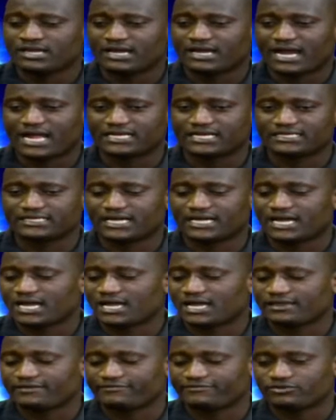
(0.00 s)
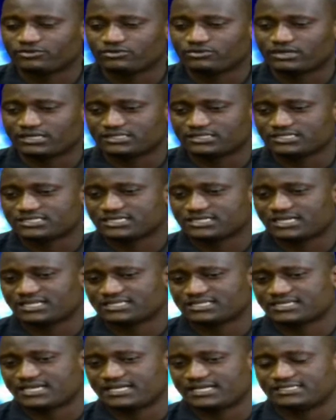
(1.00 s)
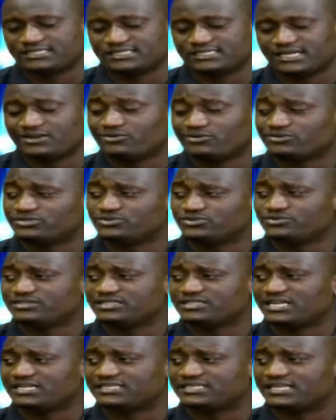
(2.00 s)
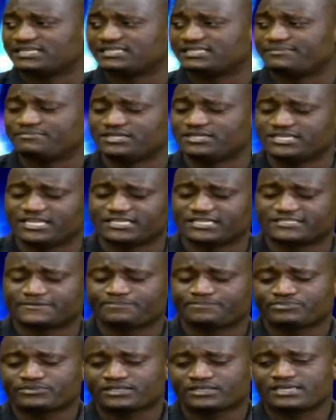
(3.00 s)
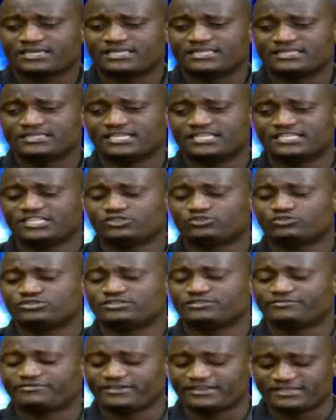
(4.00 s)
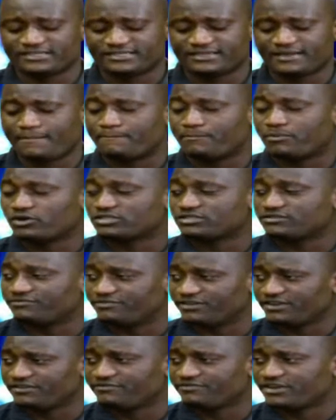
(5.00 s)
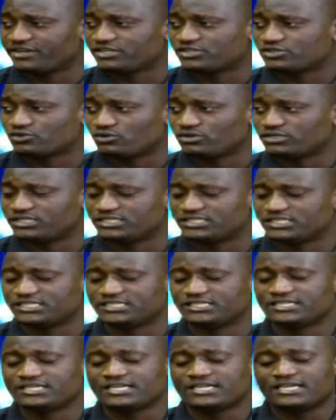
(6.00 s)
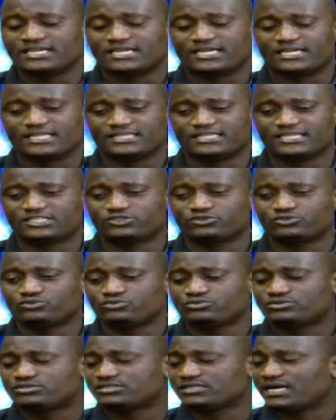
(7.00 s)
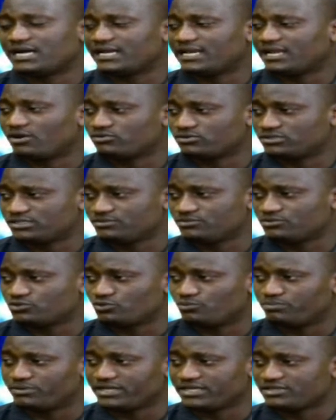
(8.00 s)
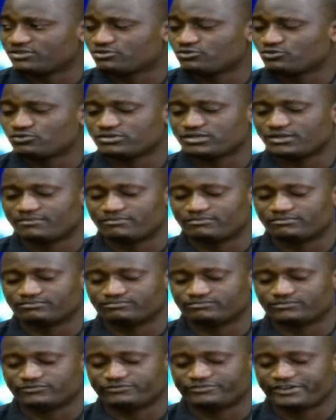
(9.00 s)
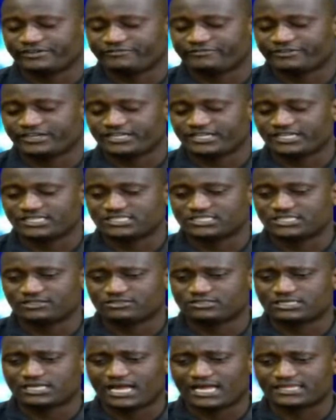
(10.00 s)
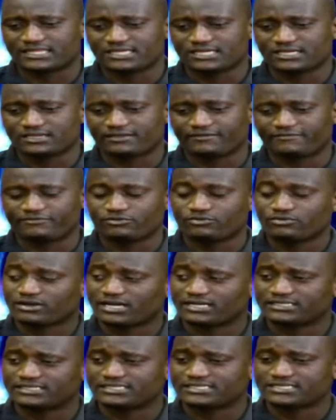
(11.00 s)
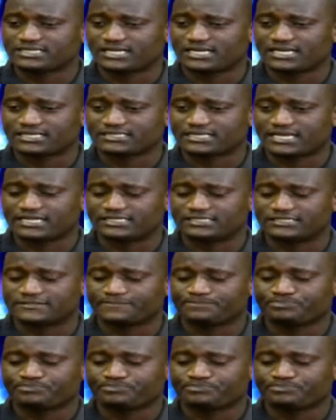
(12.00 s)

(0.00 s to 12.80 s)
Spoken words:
And if you look at this Ghana side, they are not doing that at the minute. They need to defend their box very, very solidly. They shouldn't allow teams to play through them very, very easily. I think if you look at this Ghana side,